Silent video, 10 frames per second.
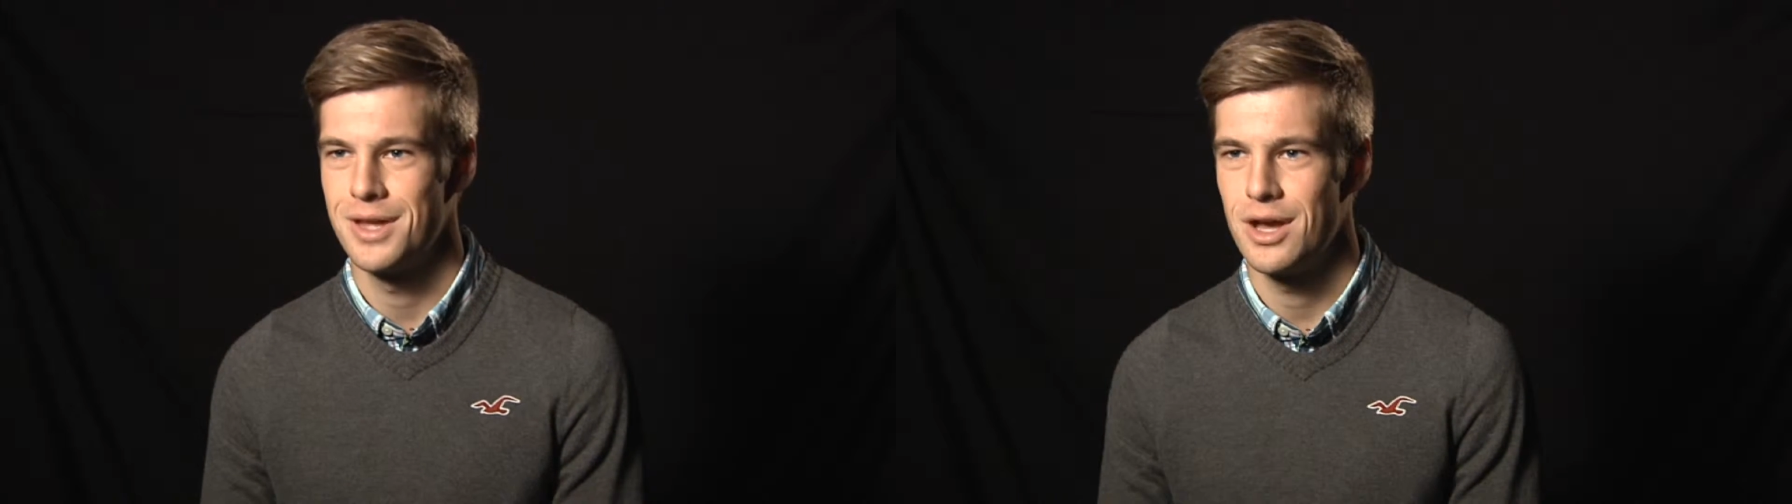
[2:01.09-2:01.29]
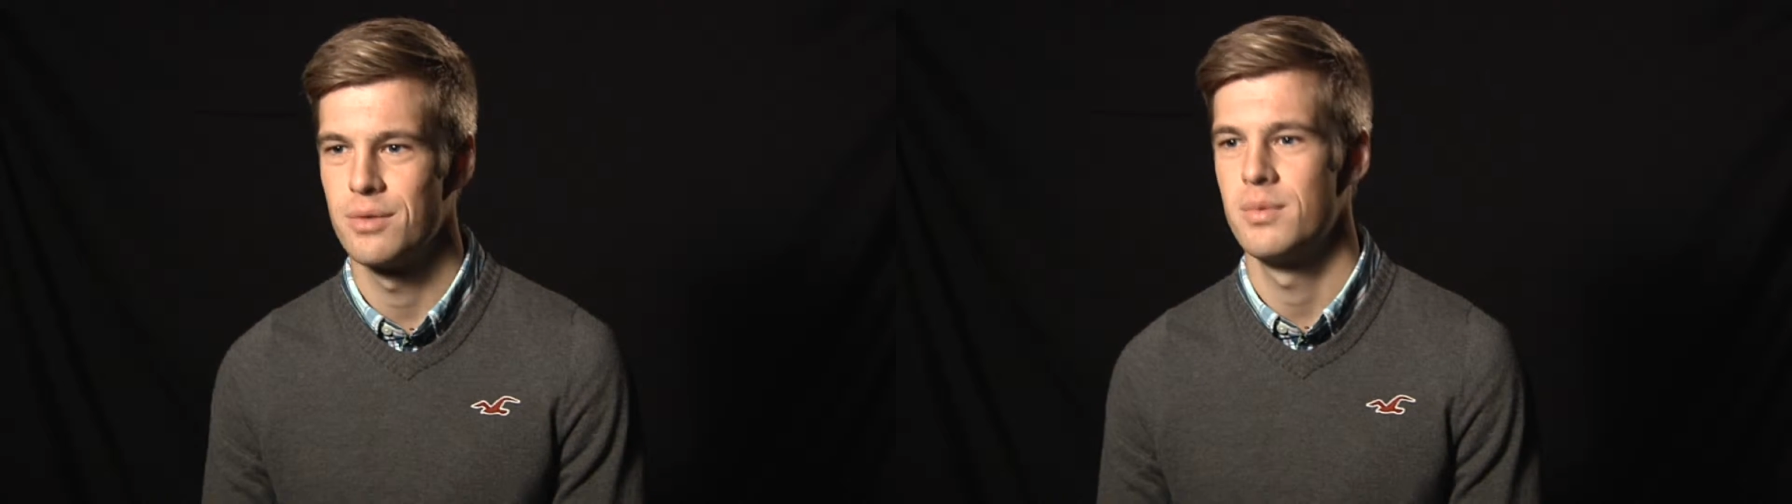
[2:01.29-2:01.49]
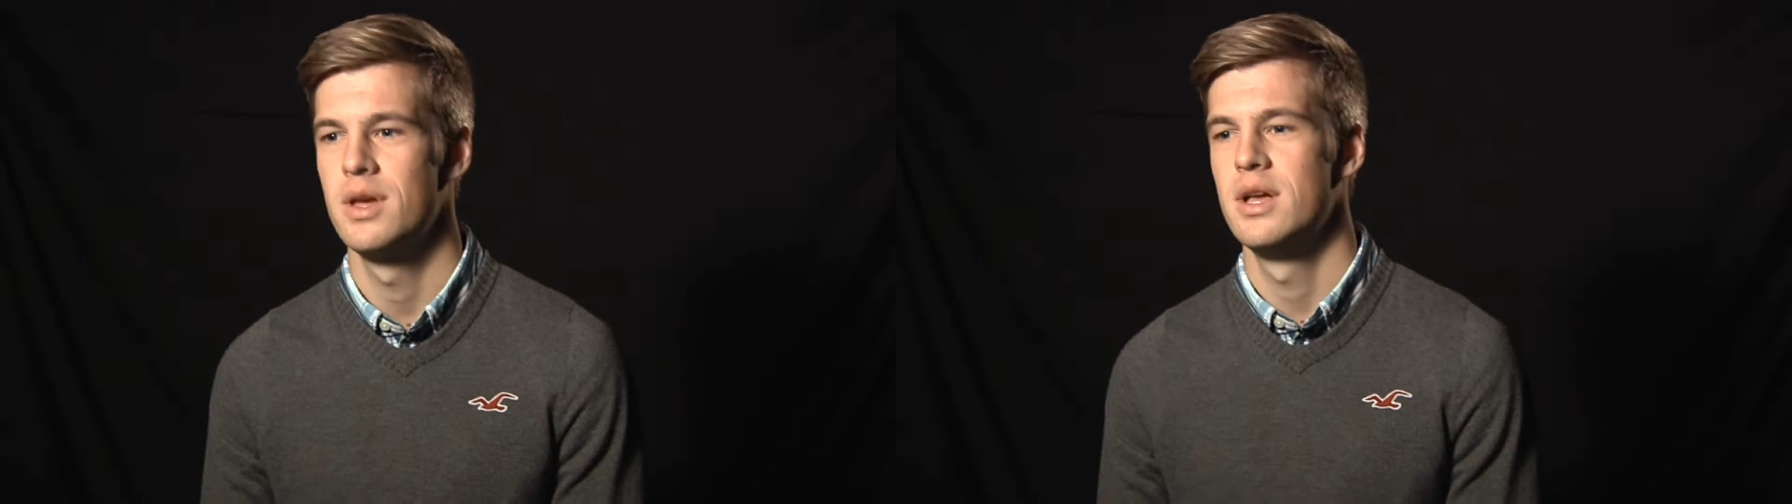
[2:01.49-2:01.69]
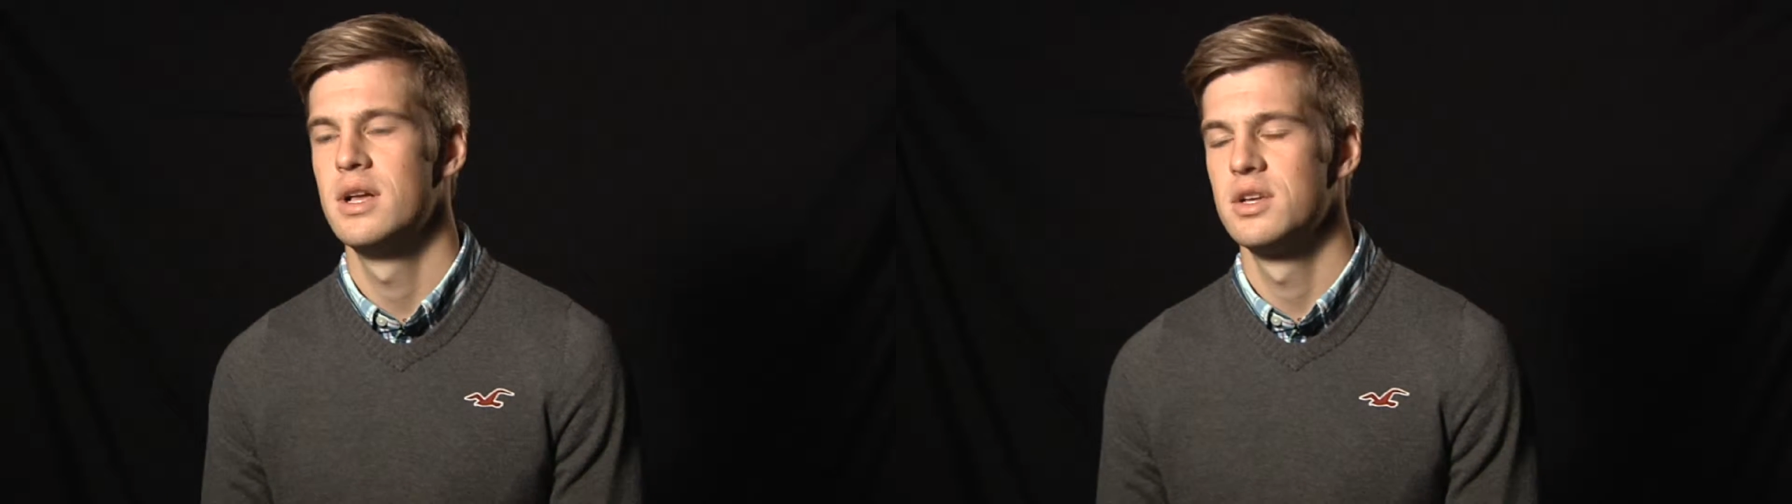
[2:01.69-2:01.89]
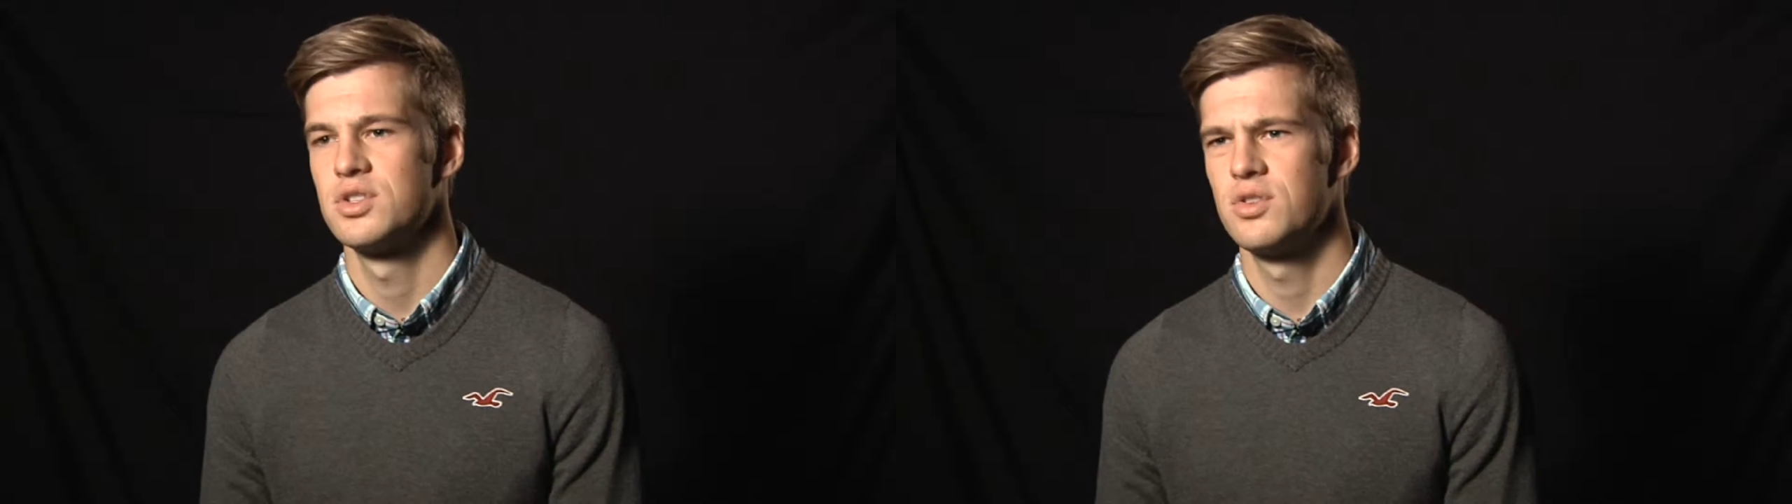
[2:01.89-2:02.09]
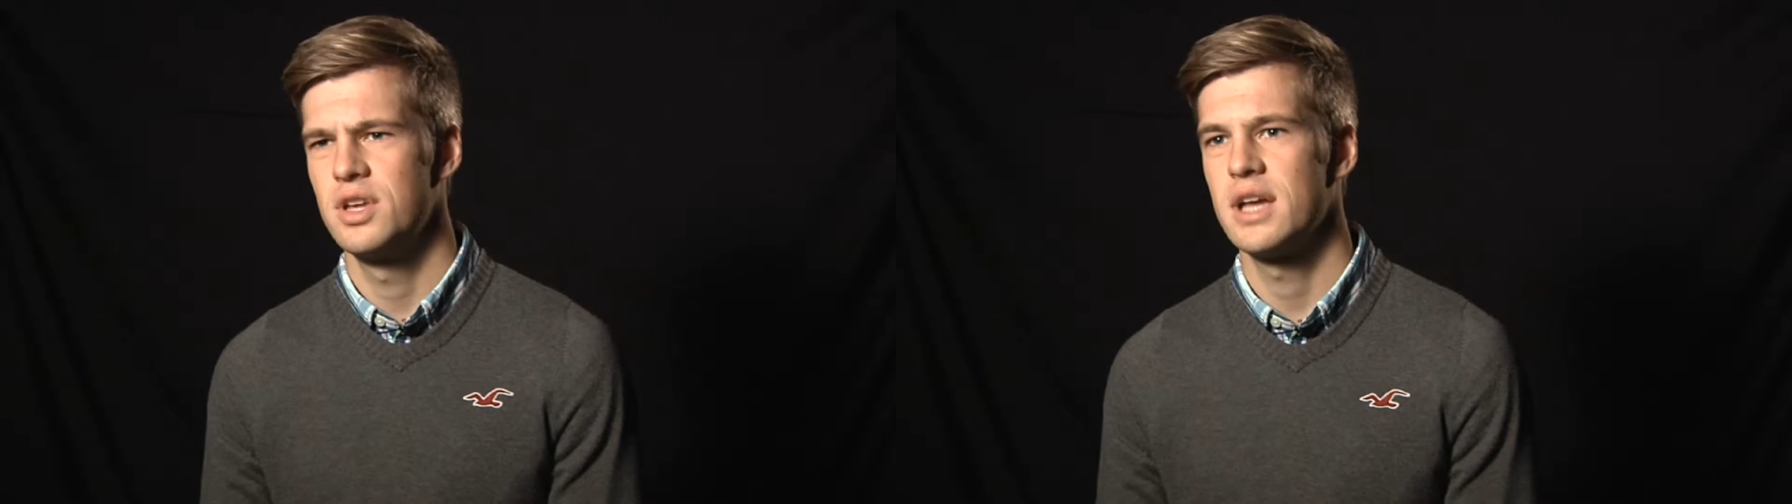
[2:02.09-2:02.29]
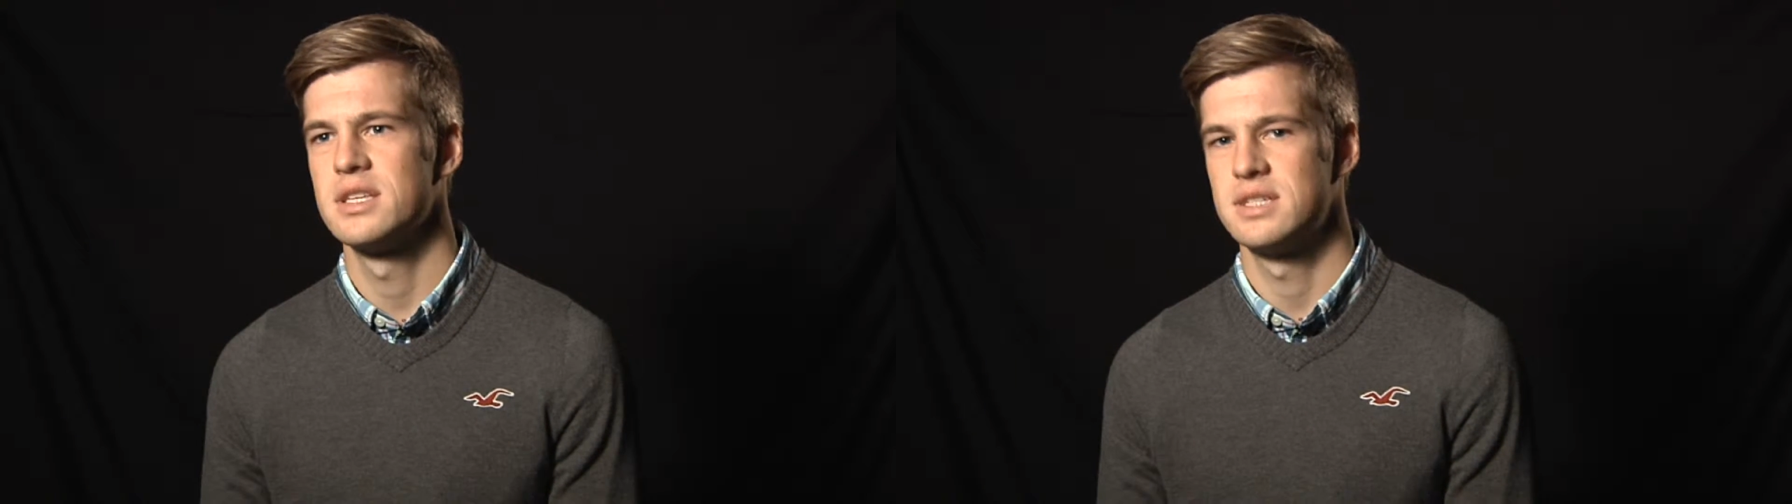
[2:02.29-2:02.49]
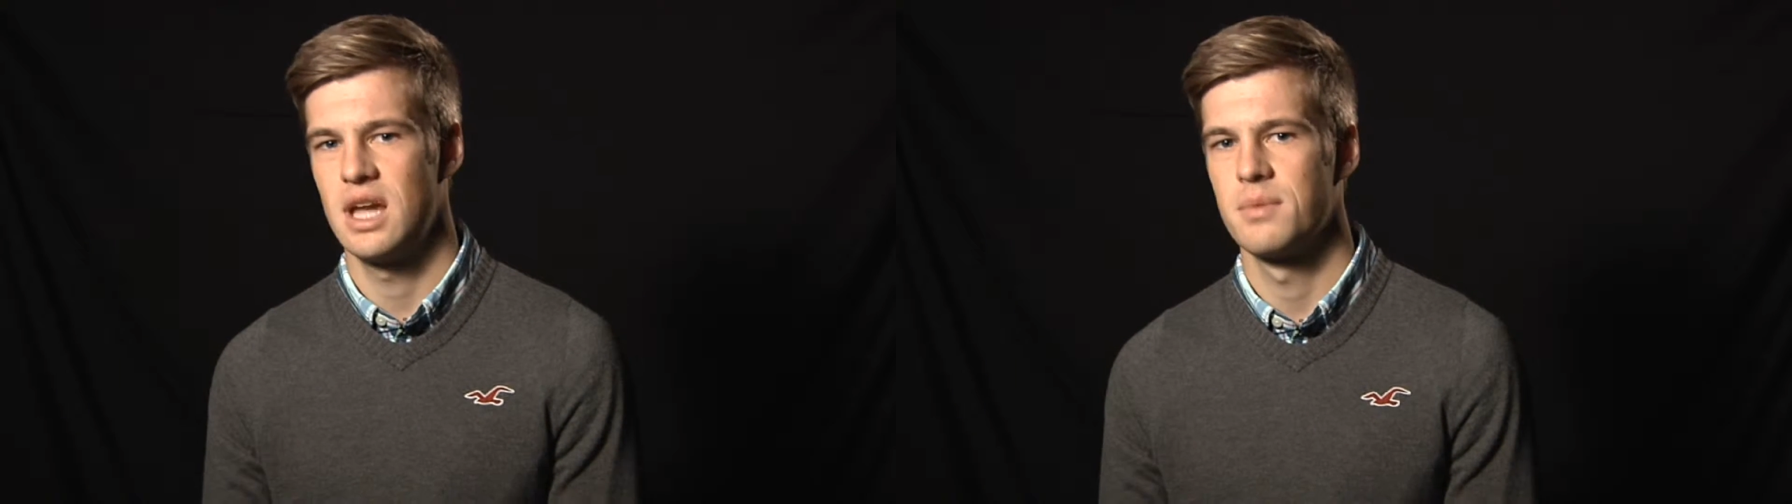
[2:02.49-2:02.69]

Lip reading: help. So you had to stay